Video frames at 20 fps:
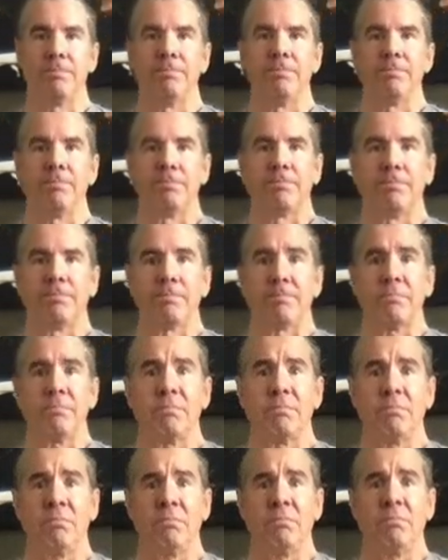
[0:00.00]

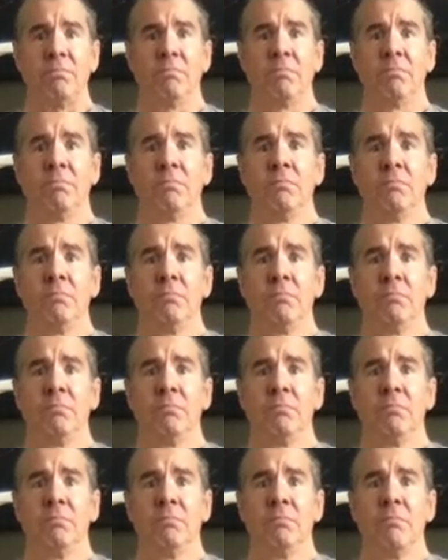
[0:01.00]
[no speech]